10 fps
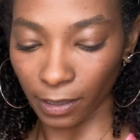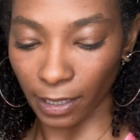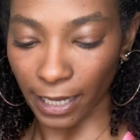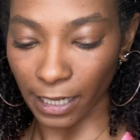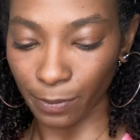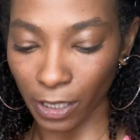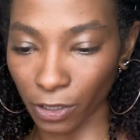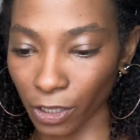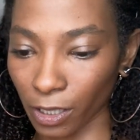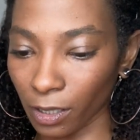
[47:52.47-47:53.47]
like I
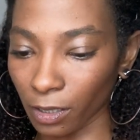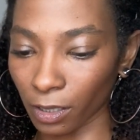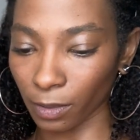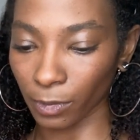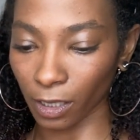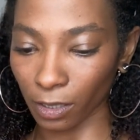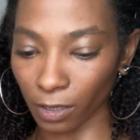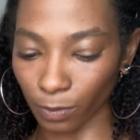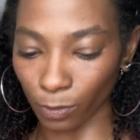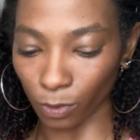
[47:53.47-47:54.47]
mentioned, let me get
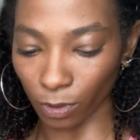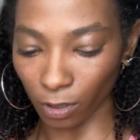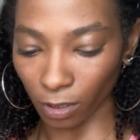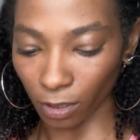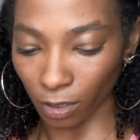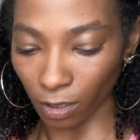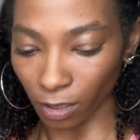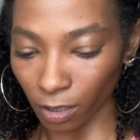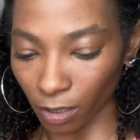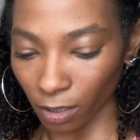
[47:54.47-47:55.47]
some more
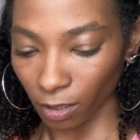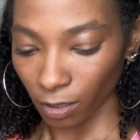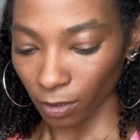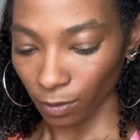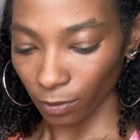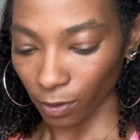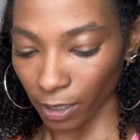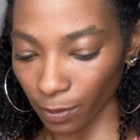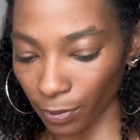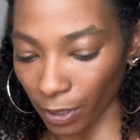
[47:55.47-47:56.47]
white